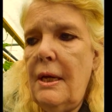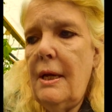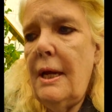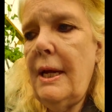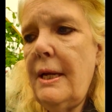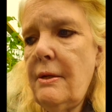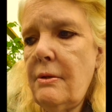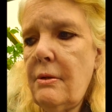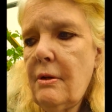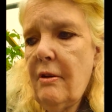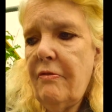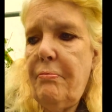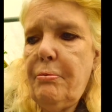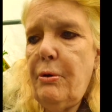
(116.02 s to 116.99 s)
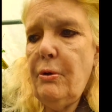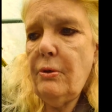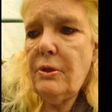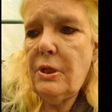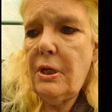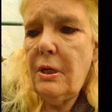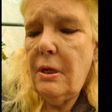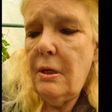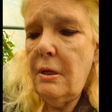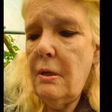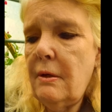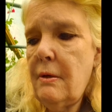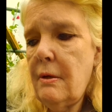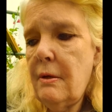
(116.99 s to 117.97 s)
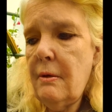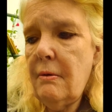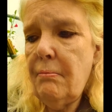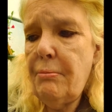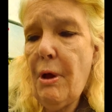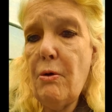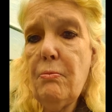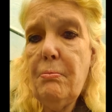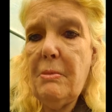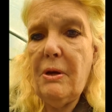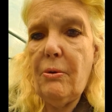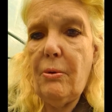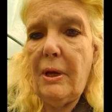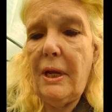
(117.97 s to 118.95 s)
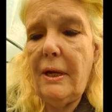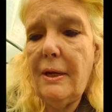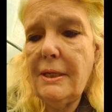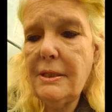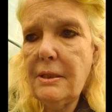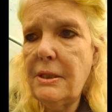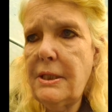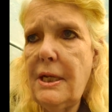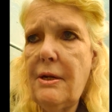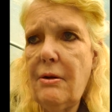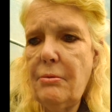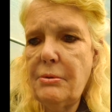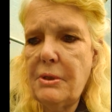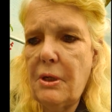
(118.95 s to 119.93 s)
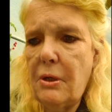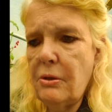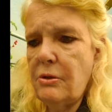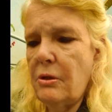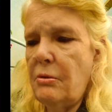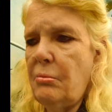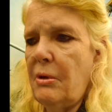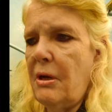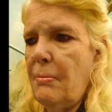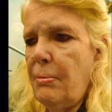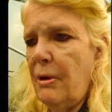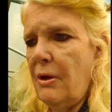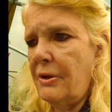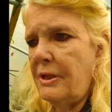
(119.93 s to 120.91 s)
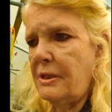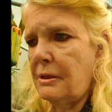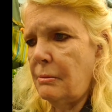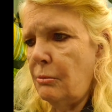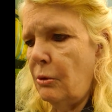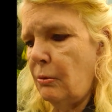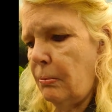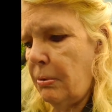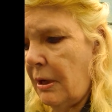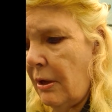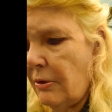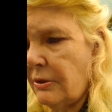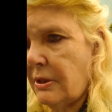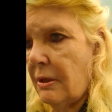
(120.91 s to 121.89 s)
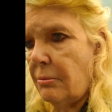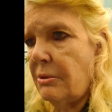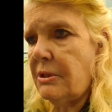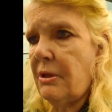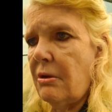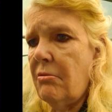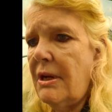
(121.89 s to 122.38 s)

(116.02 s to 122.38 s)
And I've put bone meal in, as I said I was going to do when I planted some more plants. I was going to